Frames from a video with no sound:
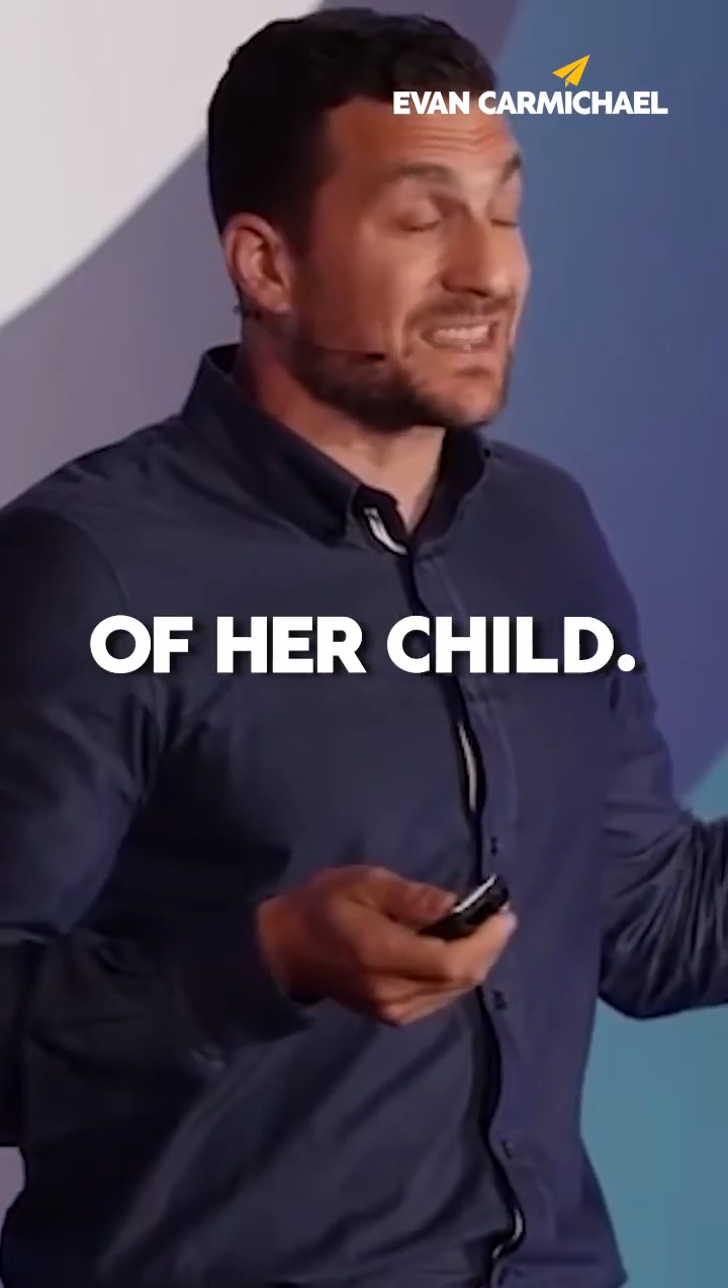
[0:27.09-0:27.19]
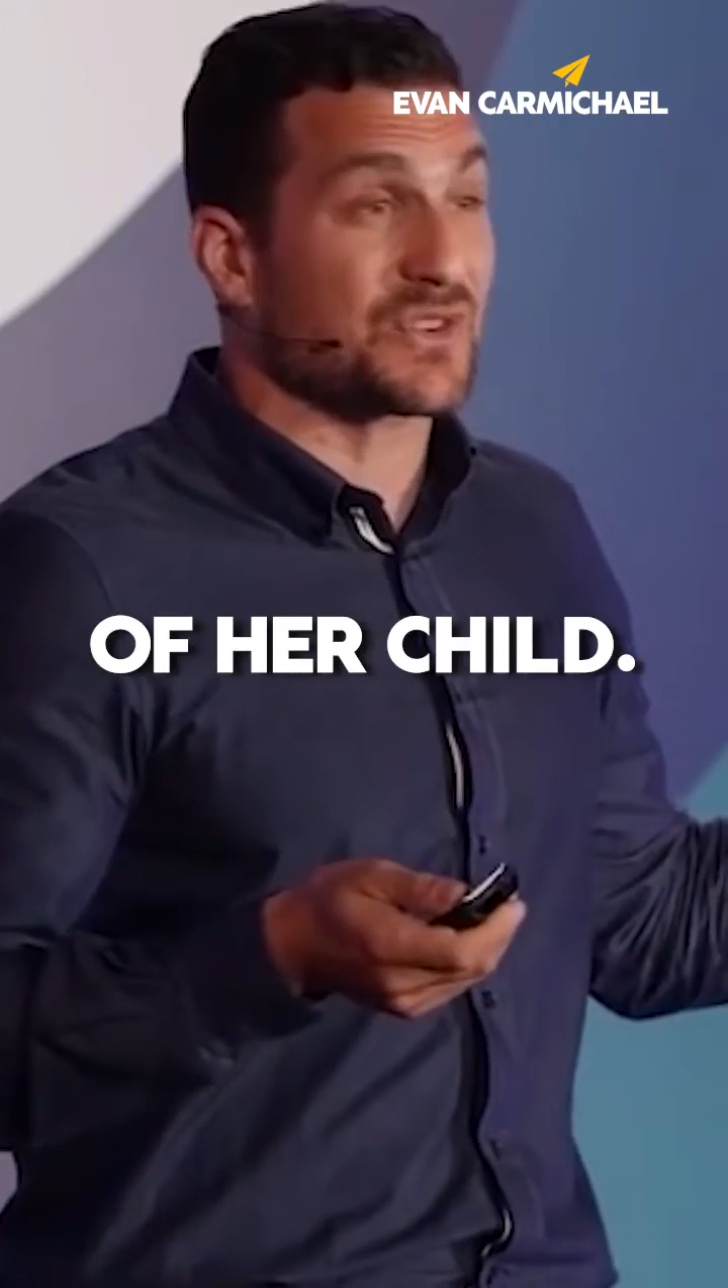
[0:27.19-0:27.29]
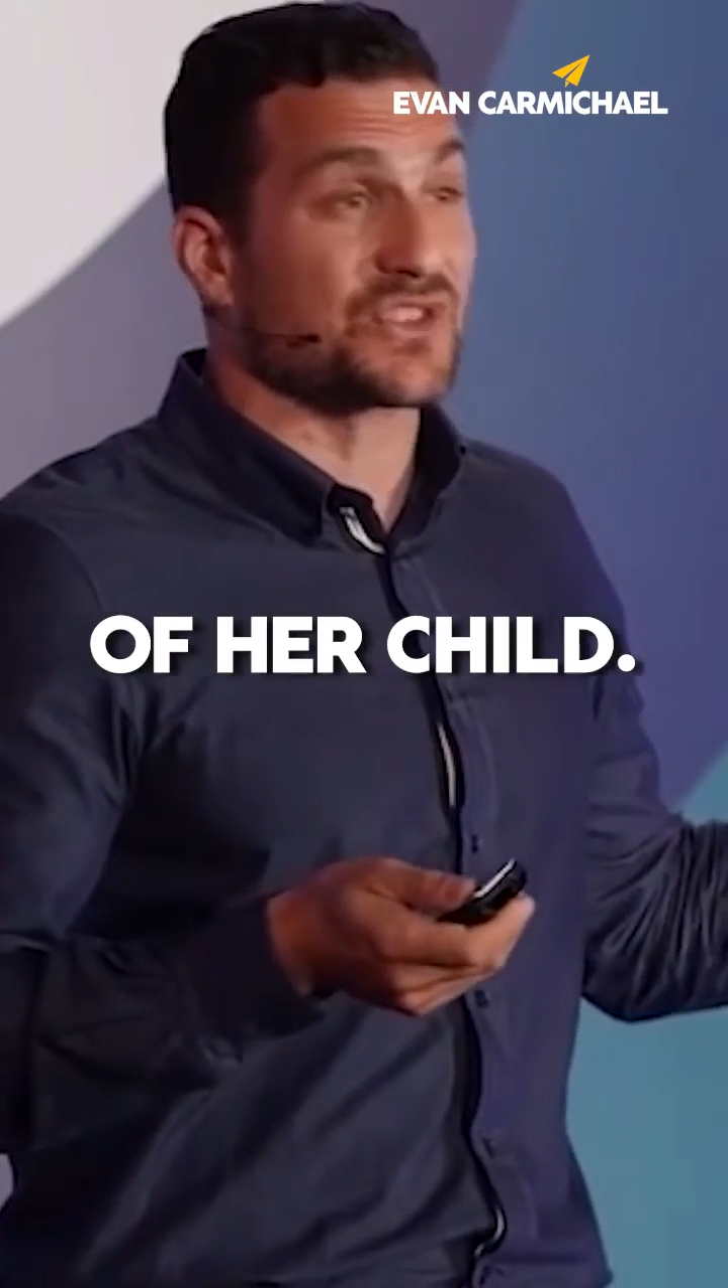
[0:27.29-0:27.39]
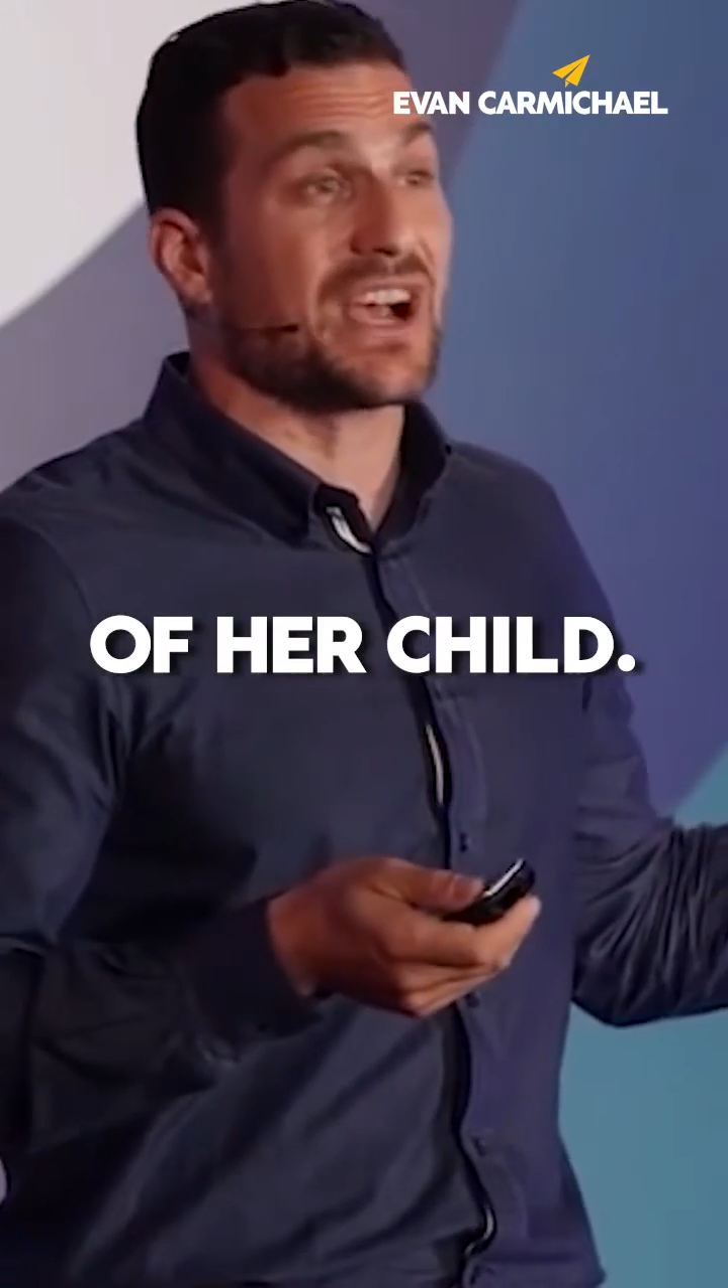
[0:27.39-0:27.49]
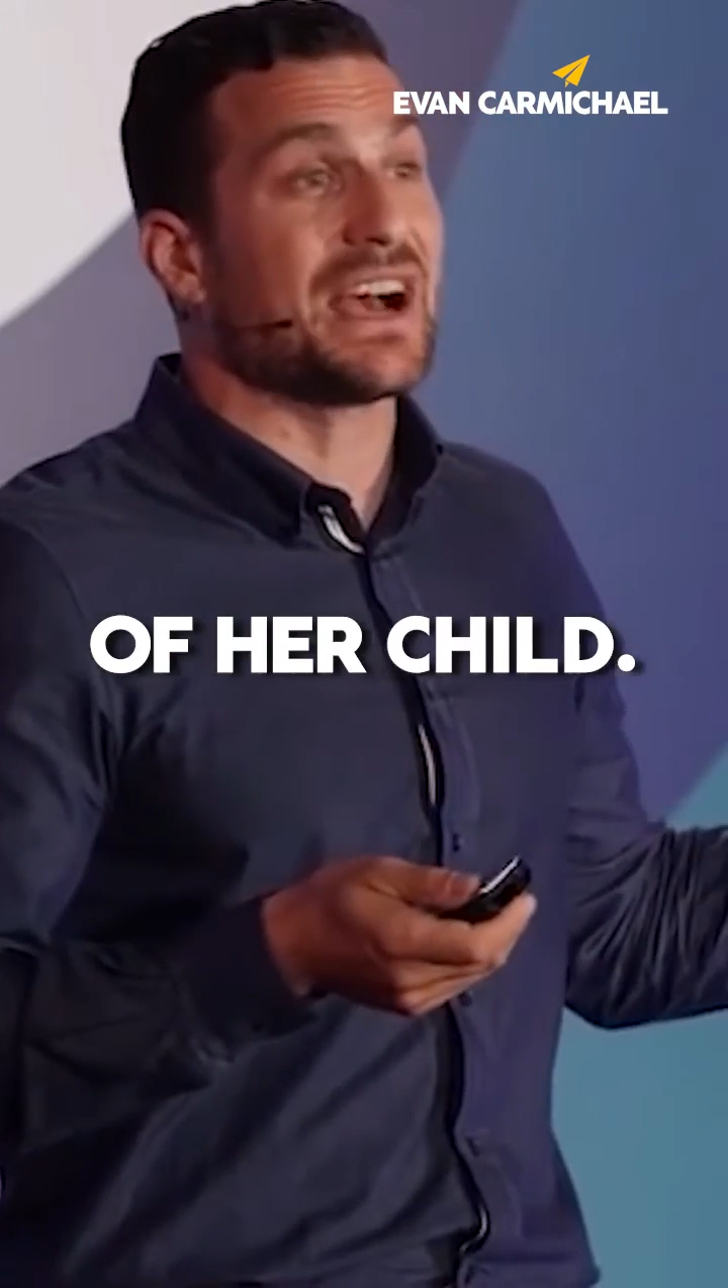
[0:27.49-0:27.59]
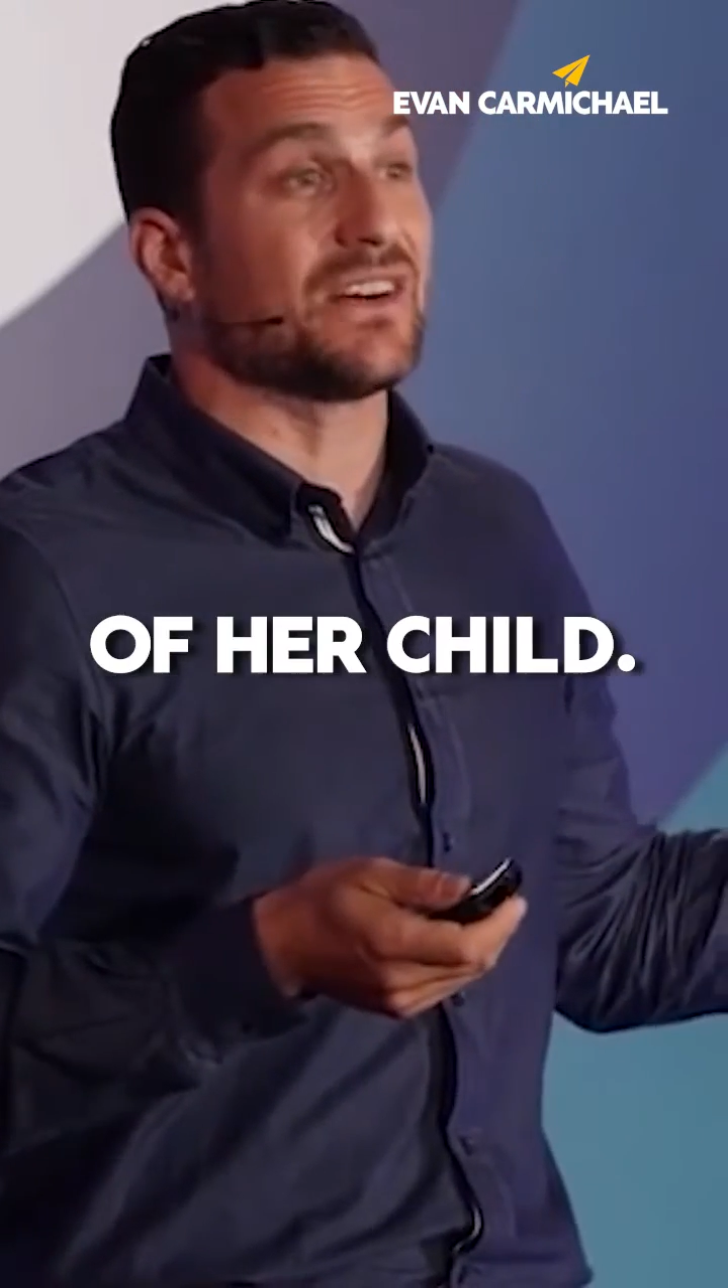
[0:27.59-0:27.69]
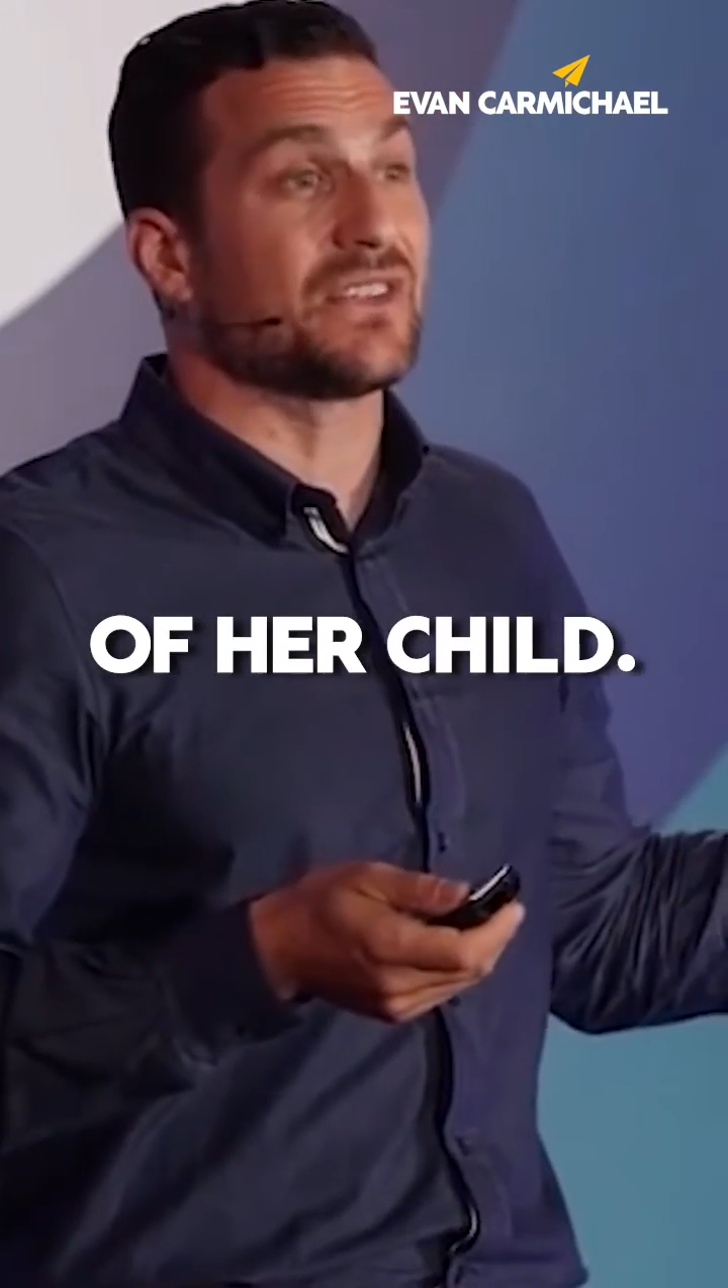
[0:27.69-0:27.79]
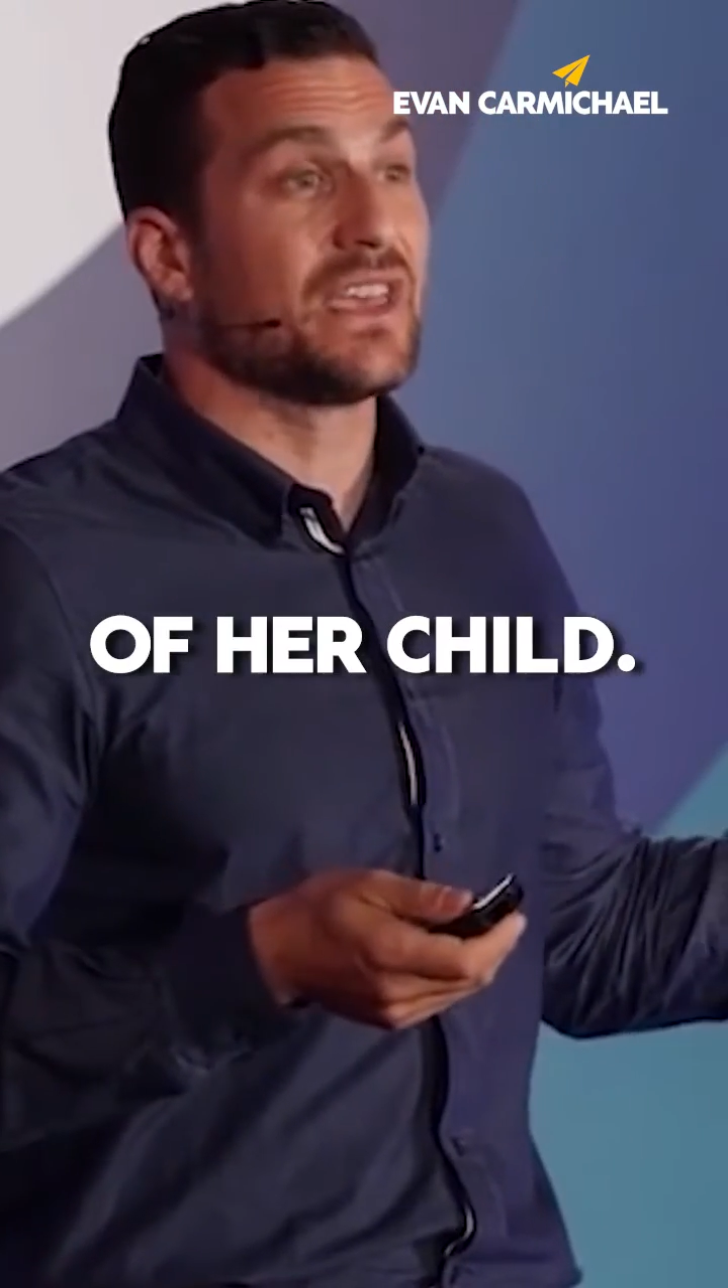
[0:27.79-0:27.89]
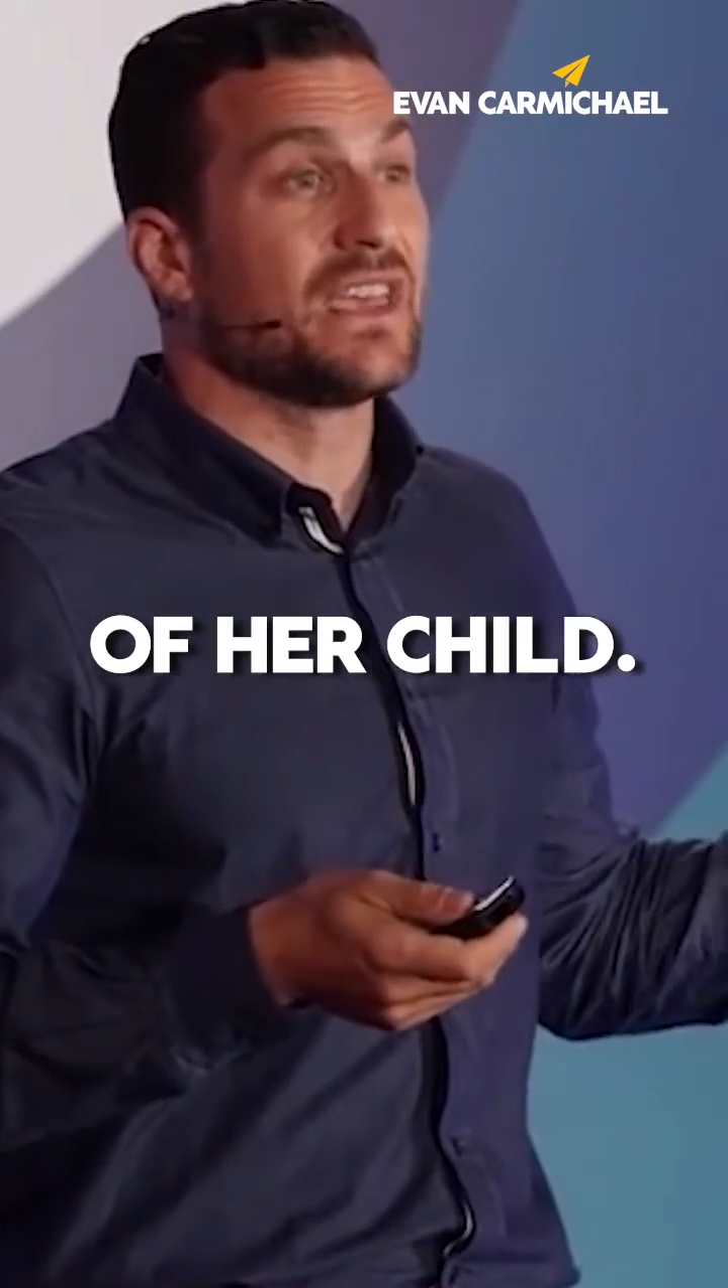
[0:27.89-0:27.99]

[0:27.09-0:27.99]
of her child.